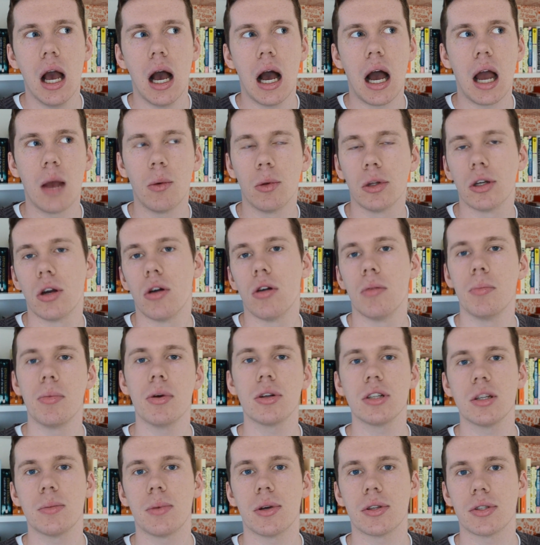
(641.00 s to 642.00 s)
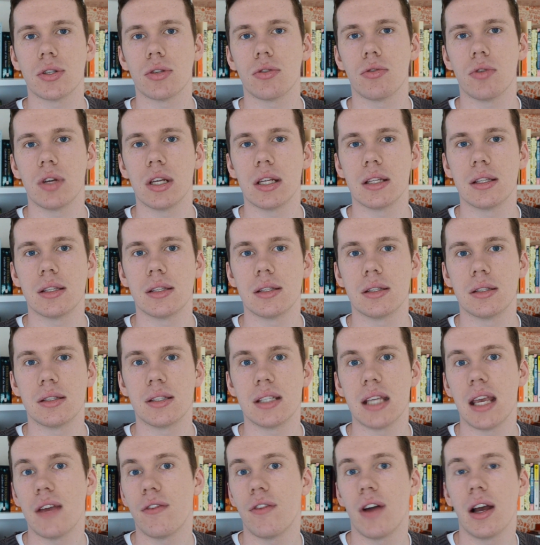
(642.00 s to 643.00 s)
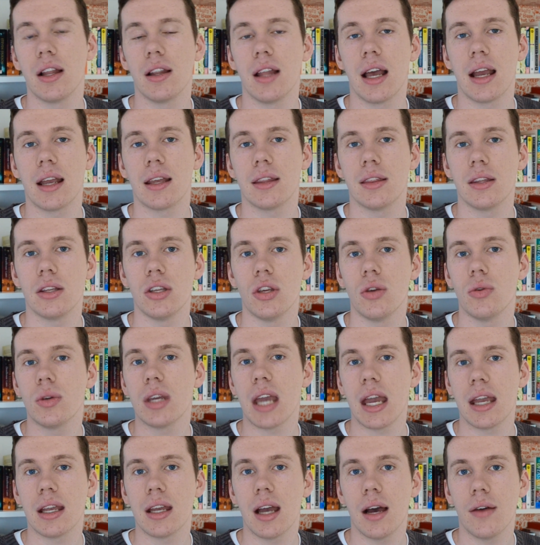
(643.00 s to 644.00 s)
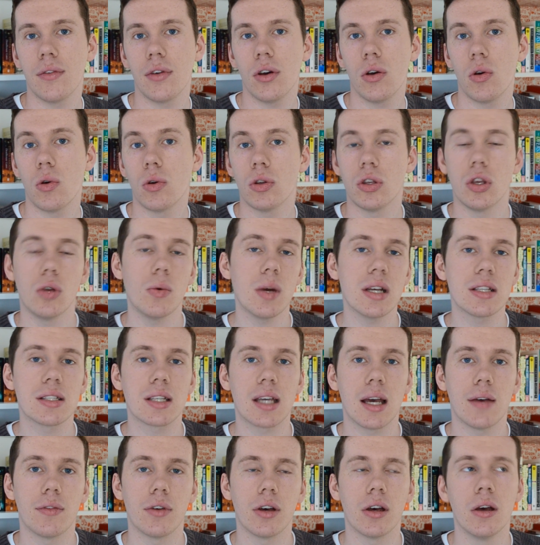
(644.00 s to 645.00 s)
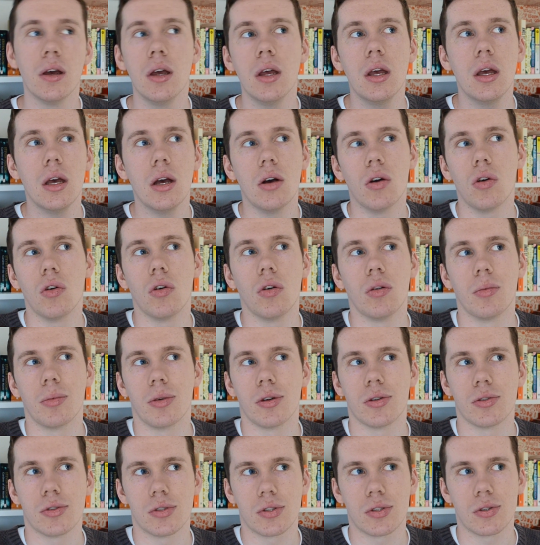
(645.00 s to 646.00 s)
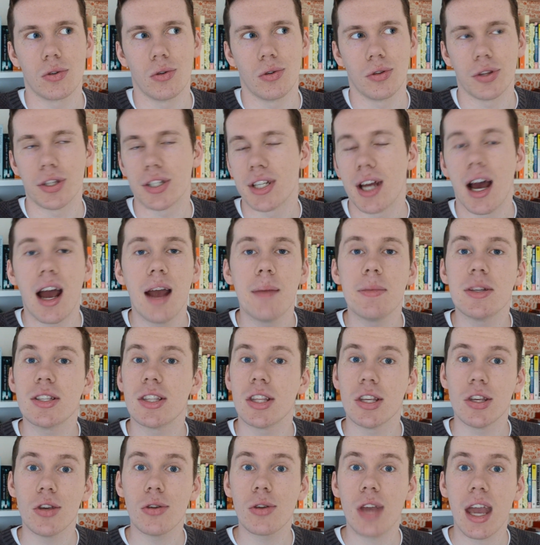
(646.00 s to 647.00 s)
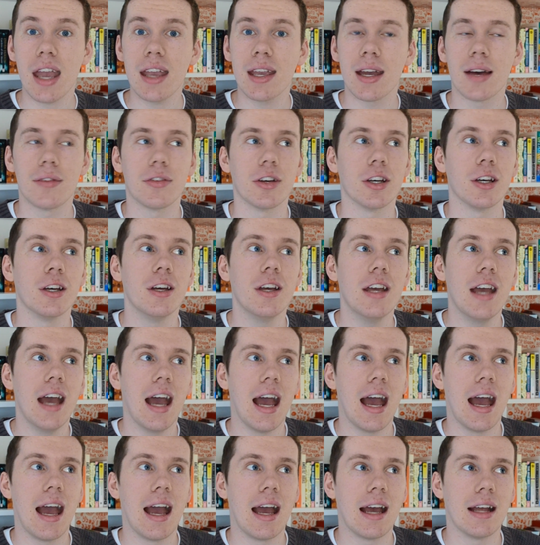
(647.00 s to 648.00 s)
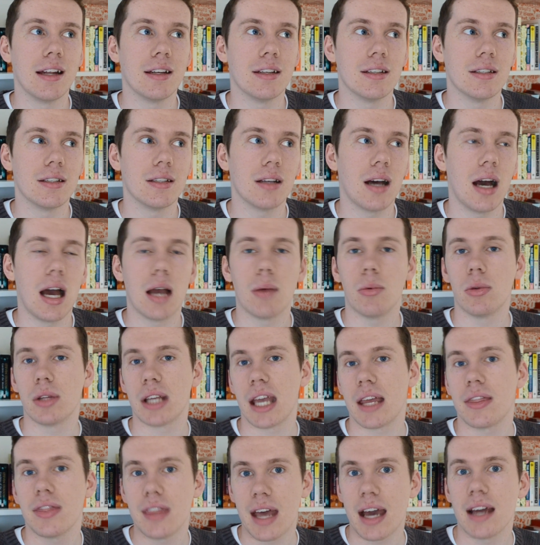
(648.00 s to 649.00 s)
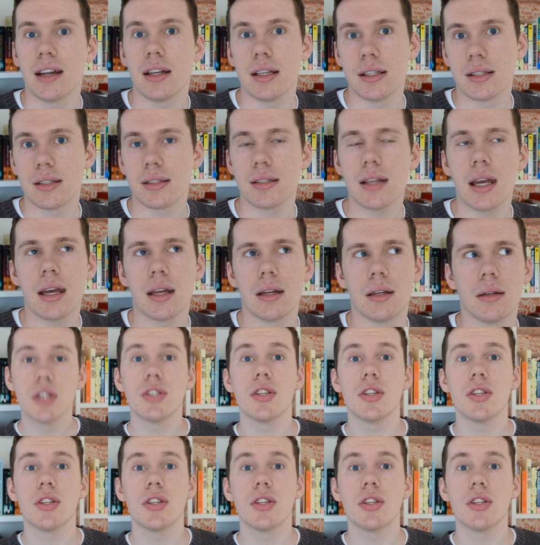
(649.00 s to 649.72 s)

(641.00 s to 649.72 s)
I will go on Book Depository and see if I like the UK cover or US cover. Almost all the time it's the UK cover, and I will get that instead.